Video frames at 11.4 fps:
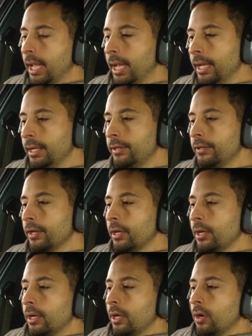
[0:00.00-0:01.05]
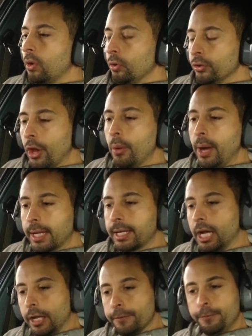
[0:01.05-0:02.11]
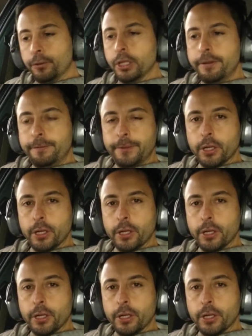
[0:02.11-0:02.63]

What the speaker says: and although I can't fully